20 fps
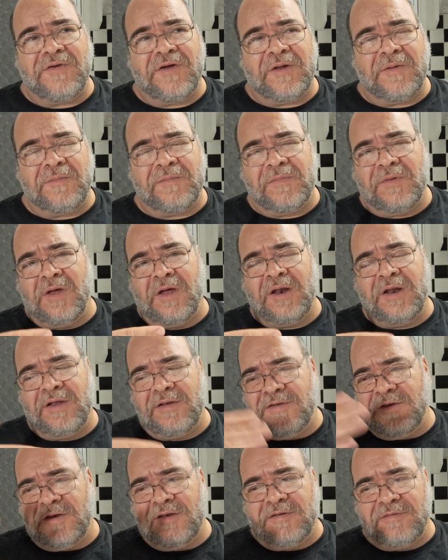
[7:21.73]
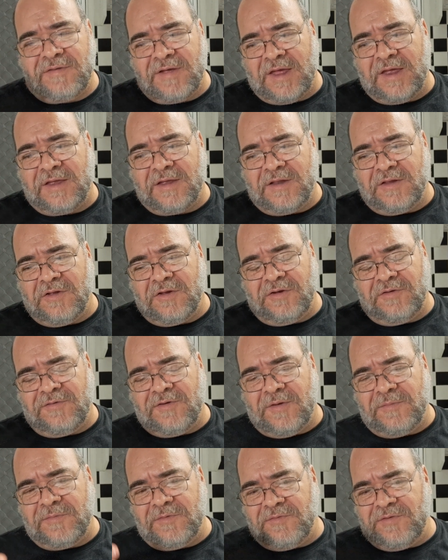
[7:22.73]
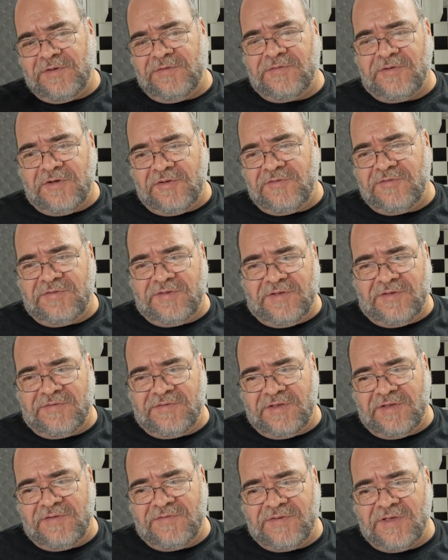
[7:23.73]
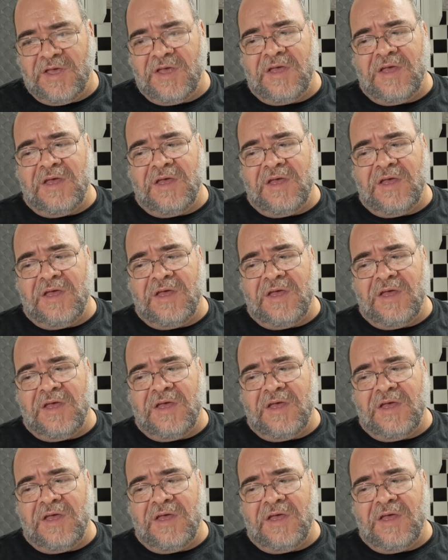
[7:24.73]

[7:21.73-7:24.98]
and I didn't take a lot of time to research this, is